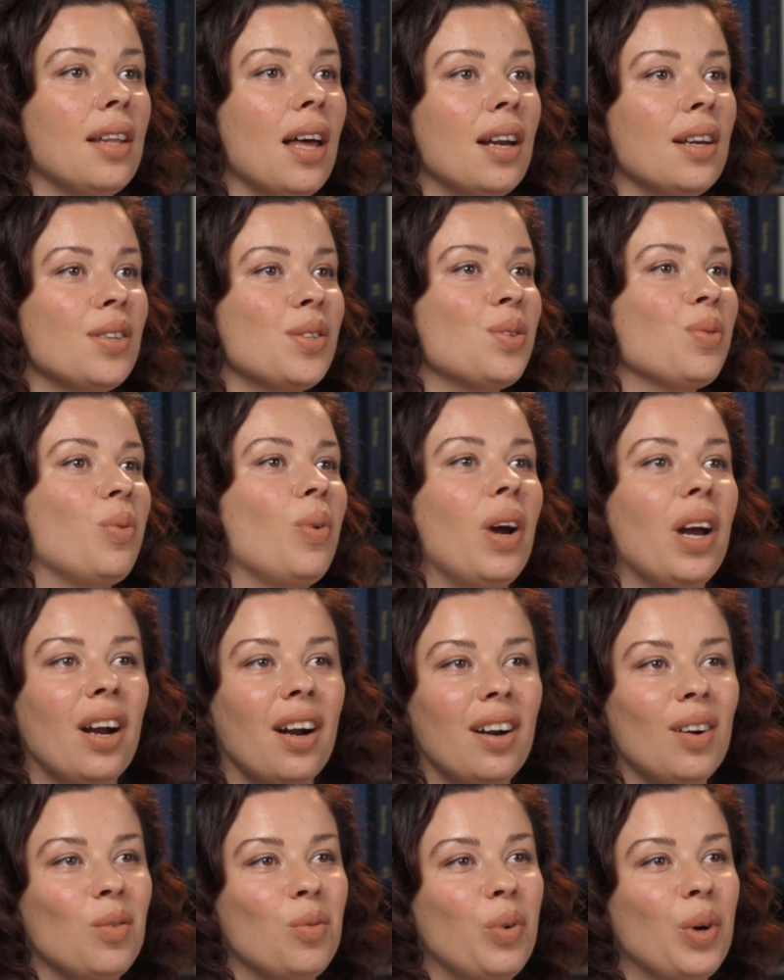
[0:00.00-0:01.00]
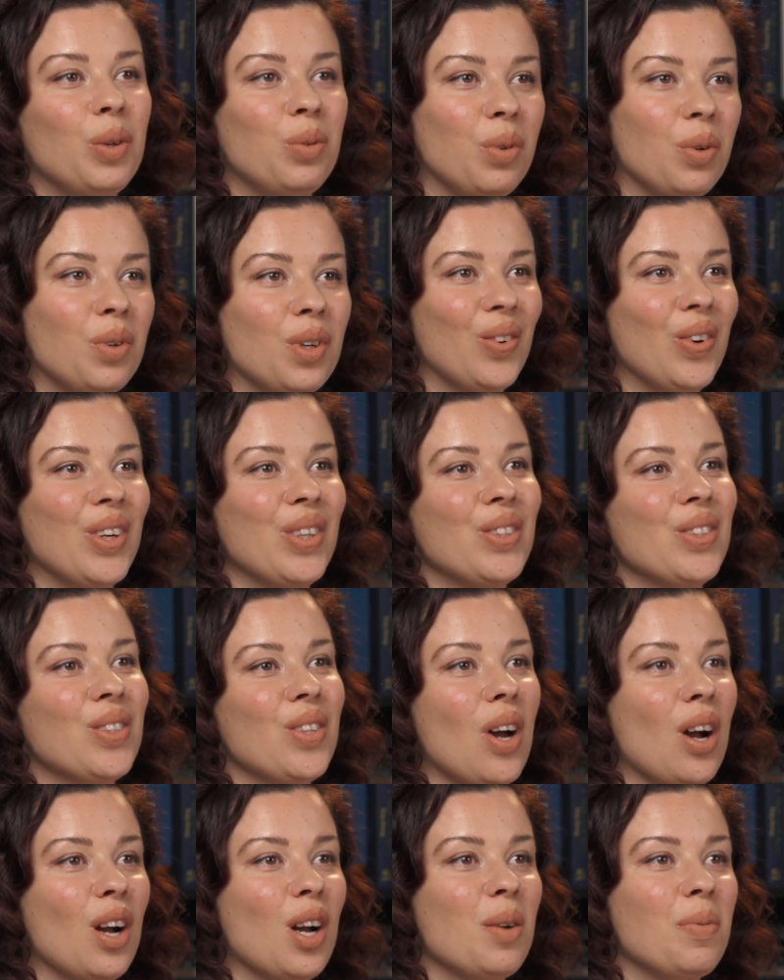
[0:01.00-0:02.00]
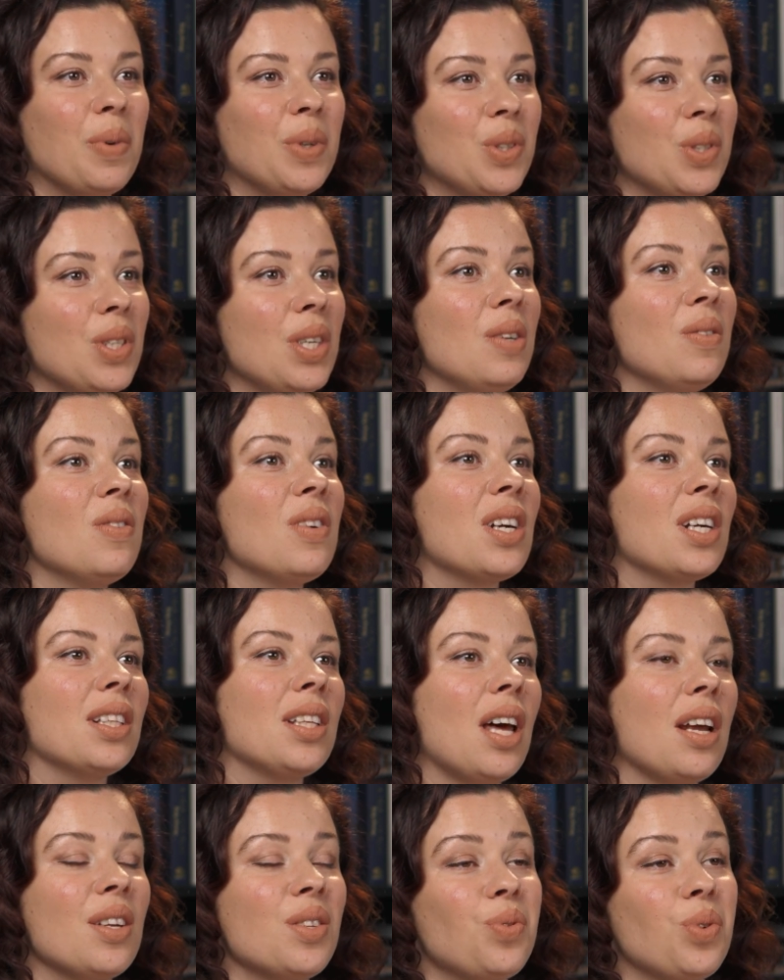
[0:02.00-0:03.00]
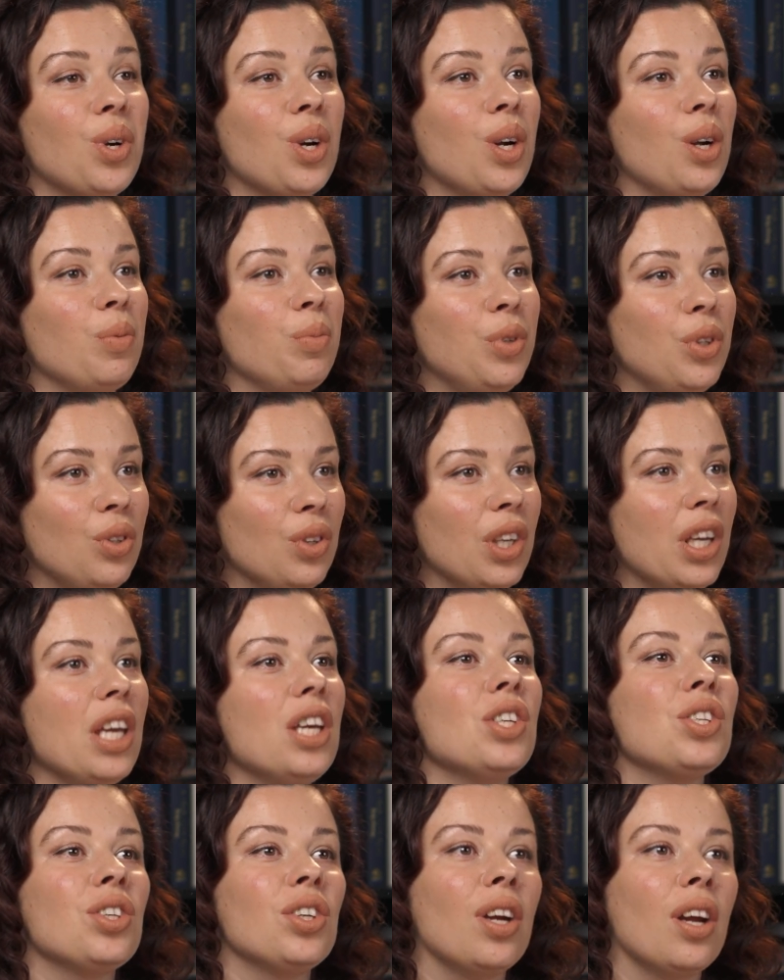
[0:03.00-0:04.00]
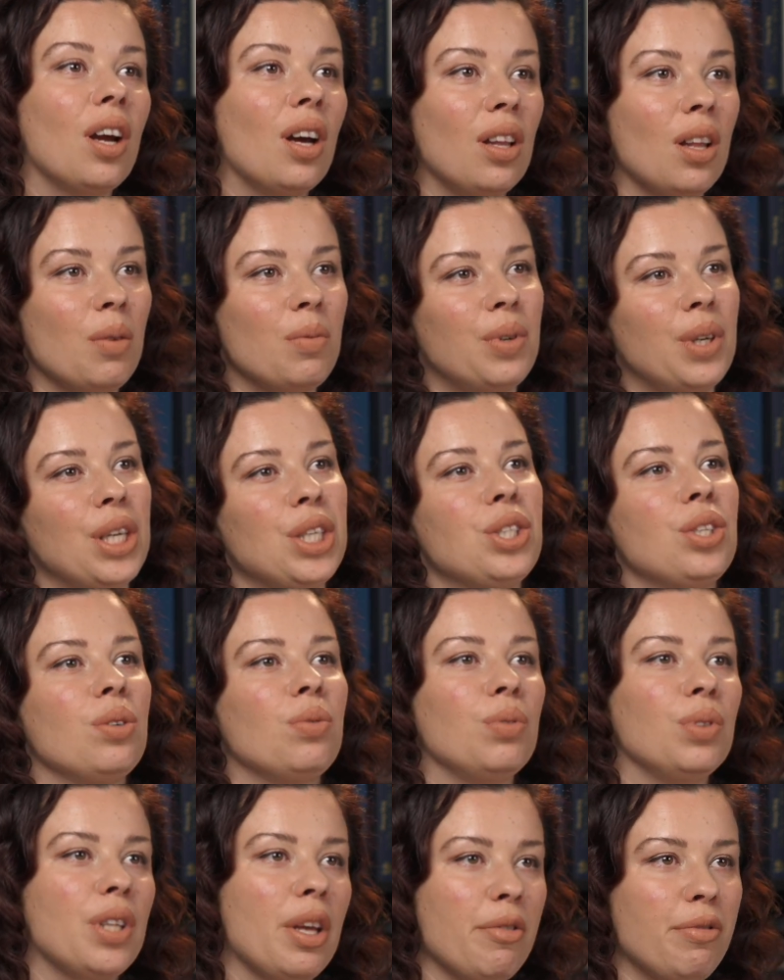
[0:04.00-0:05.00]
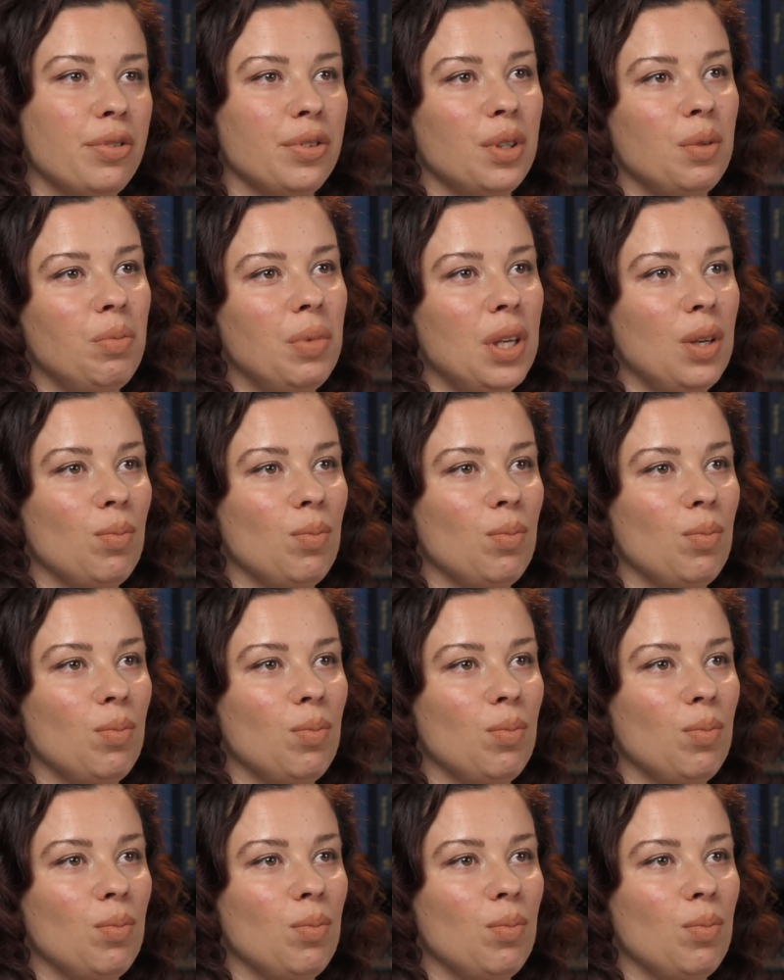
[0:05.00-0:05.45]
that is where, when we were going to talk about teamwork, that is where communication and collaboration will definitely be